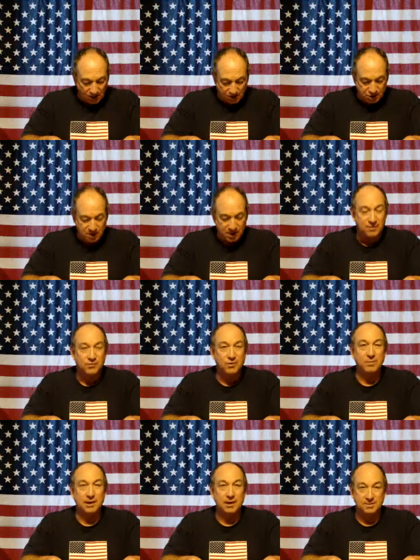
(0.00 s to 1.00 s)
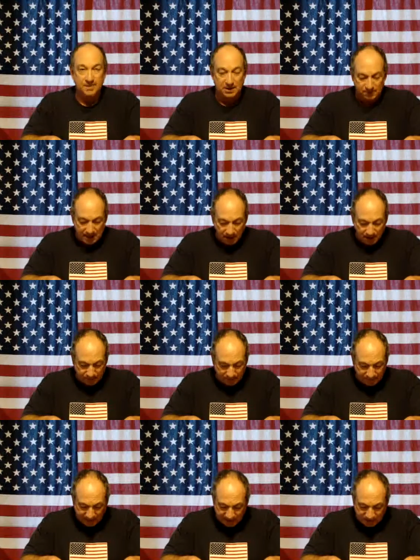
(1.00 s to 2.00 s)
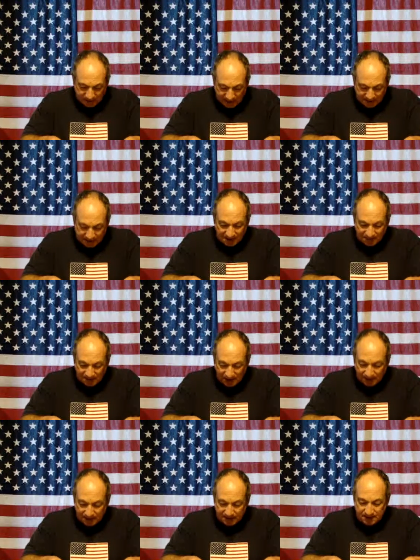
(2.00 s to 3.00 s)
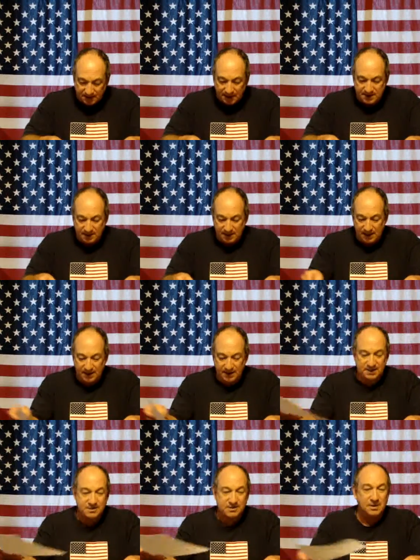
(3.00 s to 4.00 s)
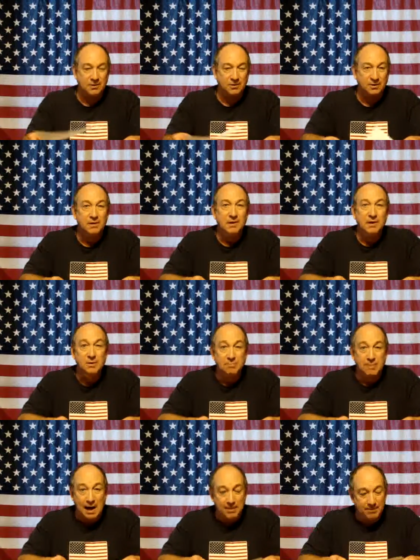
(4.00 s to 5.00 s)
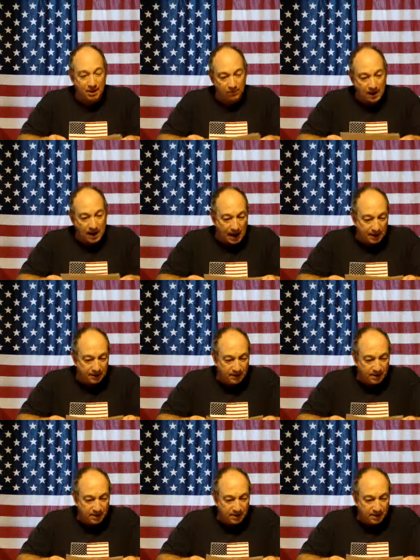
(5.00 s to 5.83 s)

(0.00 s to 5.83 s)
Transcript: long Shiitophobia has been around, but Vince Vance and the Valiant's 1980 hit single, Bomb Iran,